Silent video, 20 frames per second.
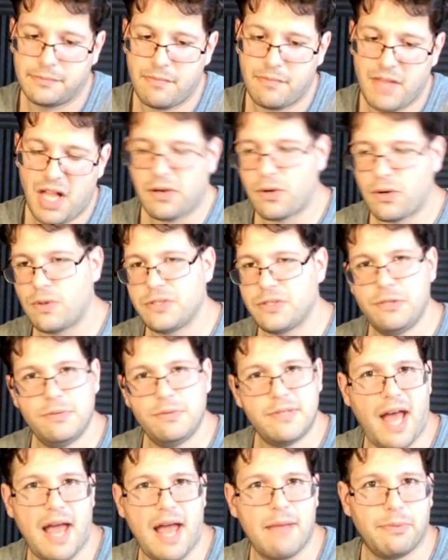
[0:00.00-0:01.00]
of course, you
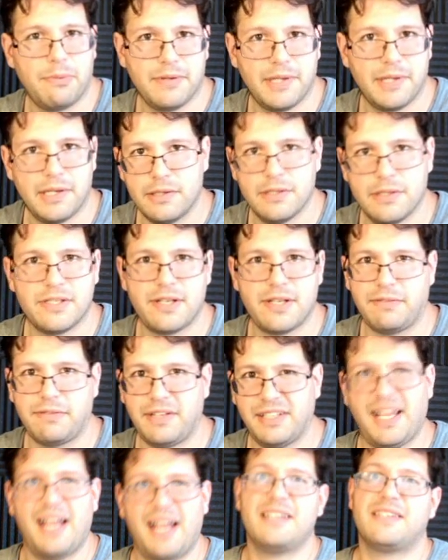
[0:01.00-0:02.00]
type with it and stuff
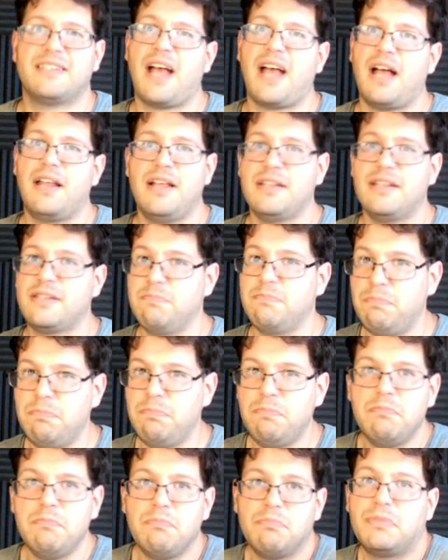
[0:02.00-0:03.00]
like that. It's
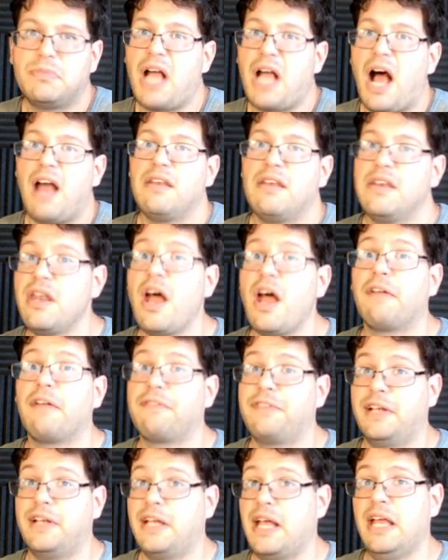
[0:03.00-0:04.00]
got
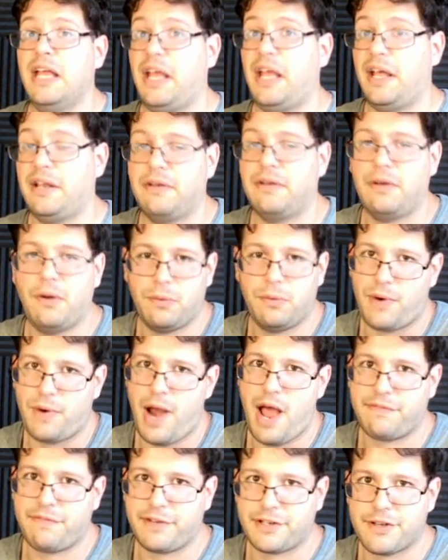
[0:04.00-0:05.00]
nothing in it, no
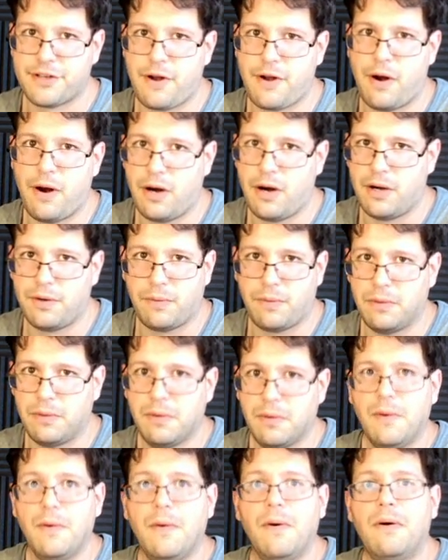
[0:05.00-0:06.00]
graphics card or
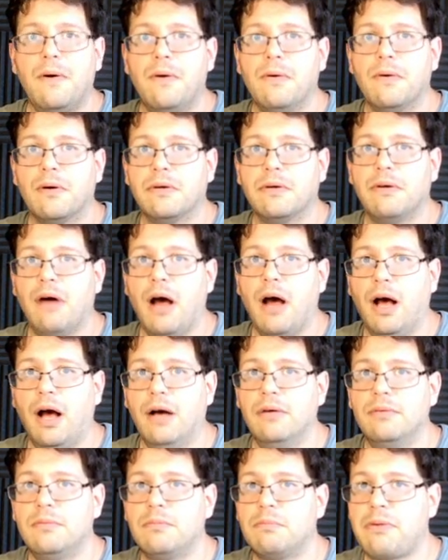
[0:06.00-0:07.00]

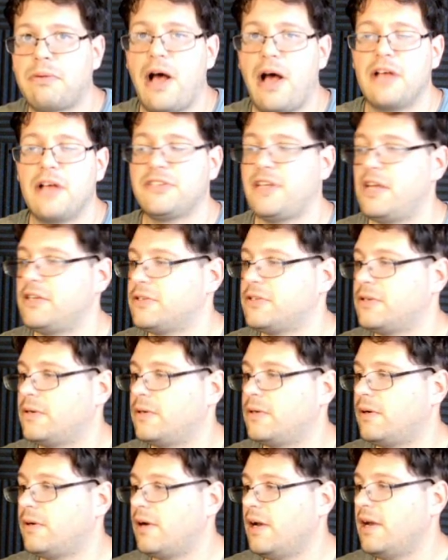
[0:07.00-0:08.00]
processor
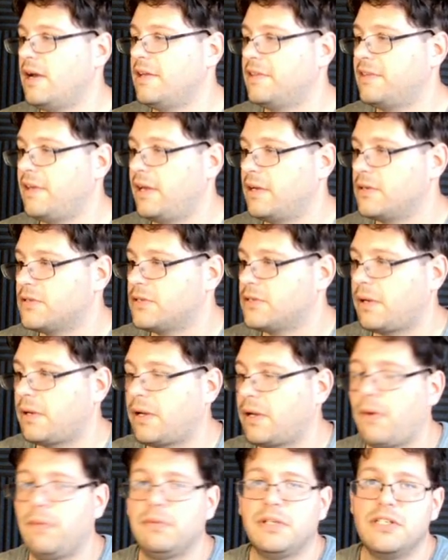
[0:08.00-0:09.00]
or anything, so it
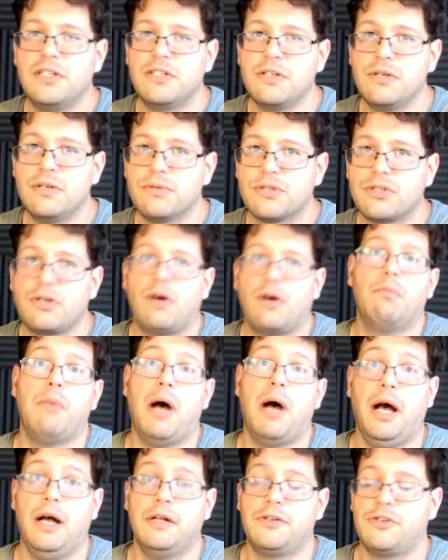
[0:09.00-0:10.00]
can only do so
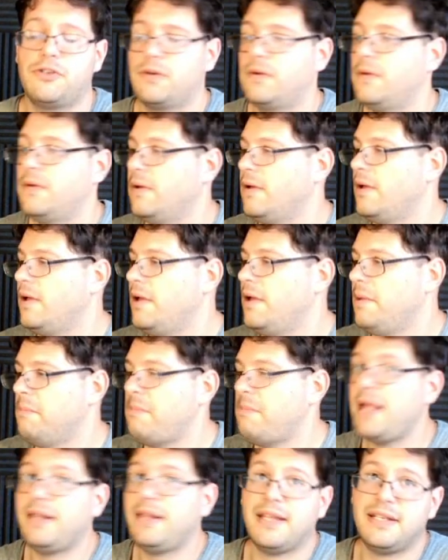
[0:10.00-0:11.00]
much.
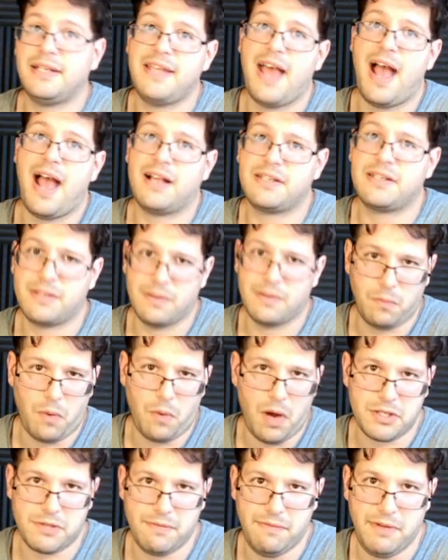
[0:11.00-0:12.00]
Mainly text and
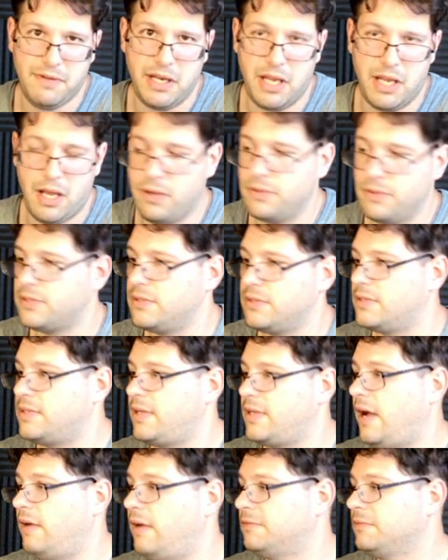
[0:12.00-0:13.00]
watch videos and
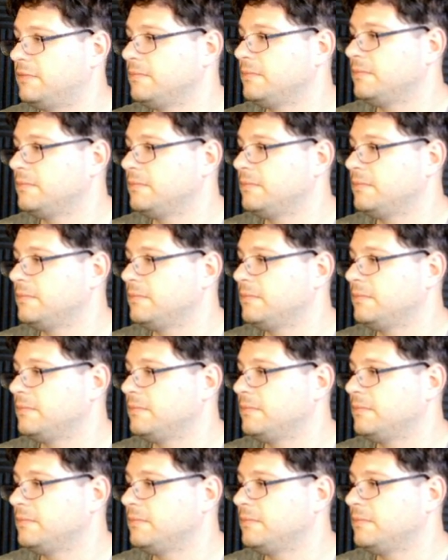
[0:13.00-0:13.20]
stuff.